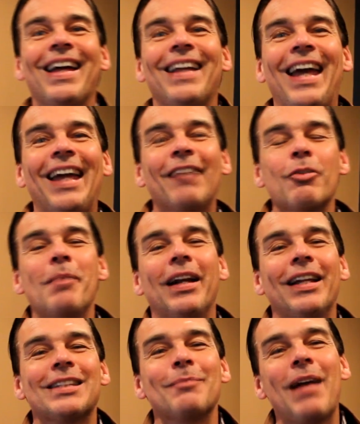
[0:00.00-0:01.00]
Hey
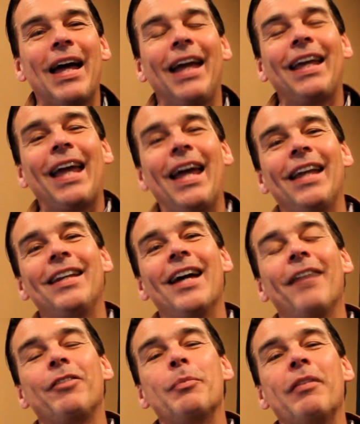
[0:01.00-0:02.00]
everybody, it's Mike, and
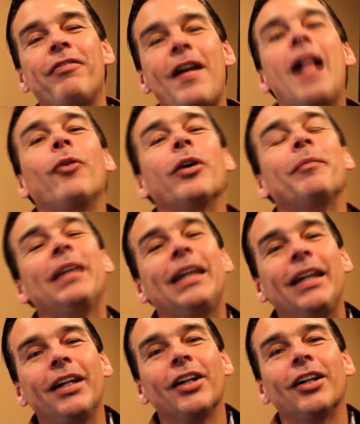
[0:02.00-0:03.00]
if you've been following me
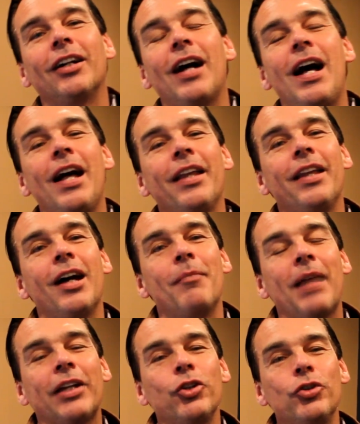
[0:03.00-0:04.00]
here on
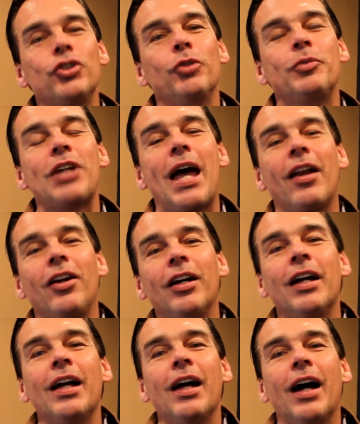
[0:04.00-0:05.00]
my YouTube
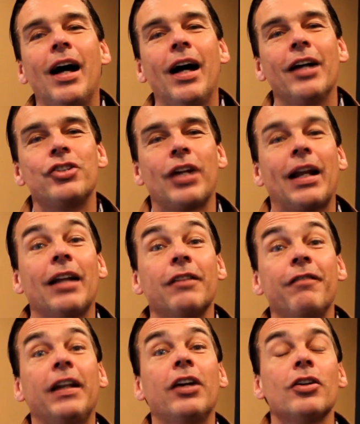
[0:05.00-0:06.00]
channel, checking out
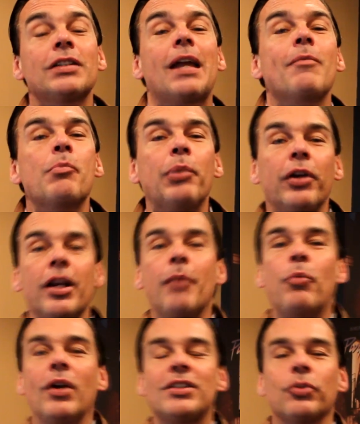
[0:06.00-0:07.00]
the videos that I've been putting
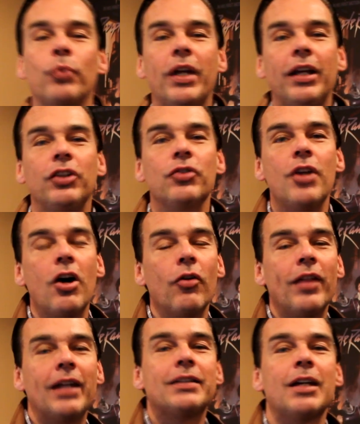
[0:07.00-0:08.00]
up once a week, you
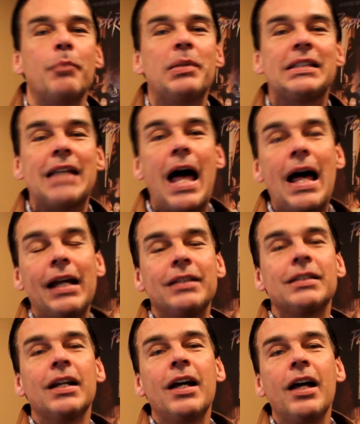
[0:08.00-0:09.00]
know that besides